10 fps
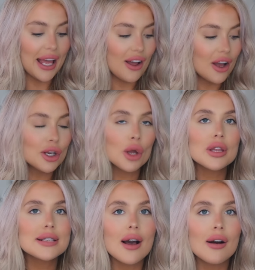Okay, I know
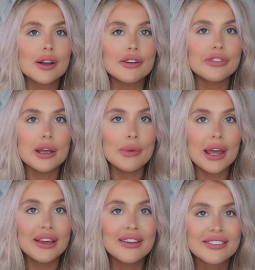these aren't going to fit
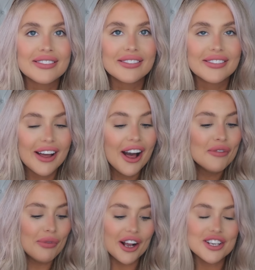me.
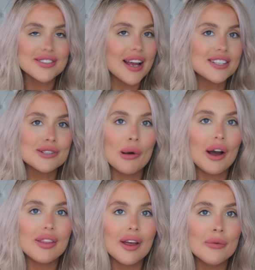But I just had to
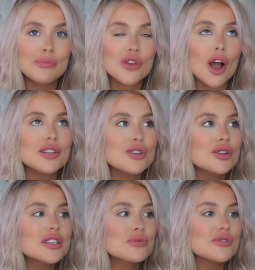buy them. I
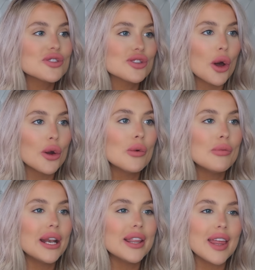do this with so
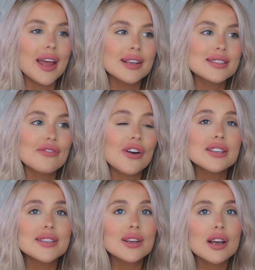many things. If I
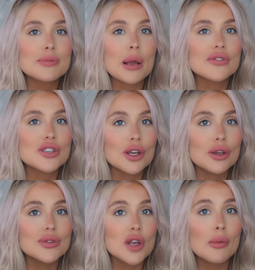see a nice pair of
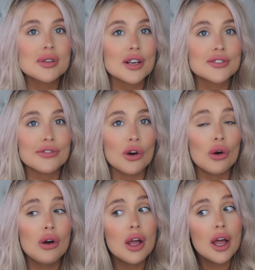shoes, I'm a size
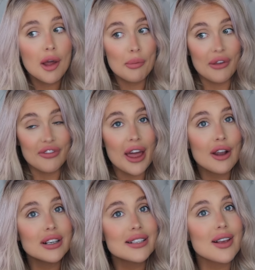4, but if they
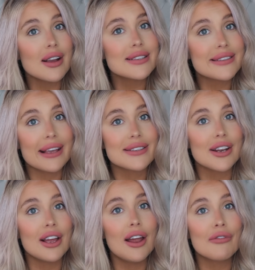are in a size 6
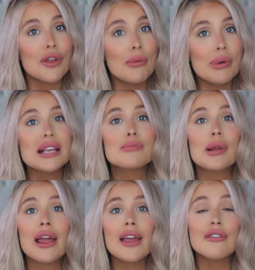and I love them, best
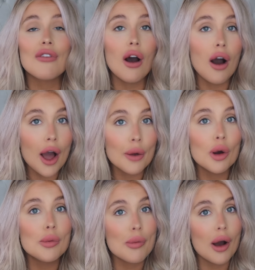believe I
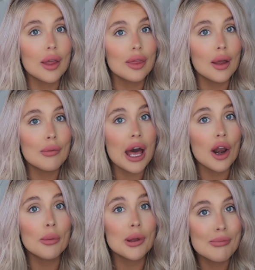will be buying them
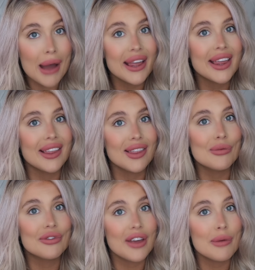and I'll be making
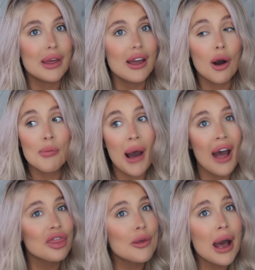them fit me. I'll
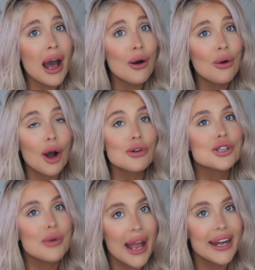pad them out, I'll
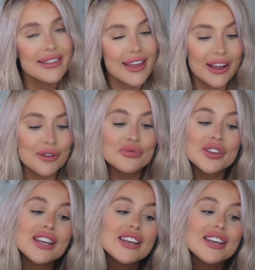do anything.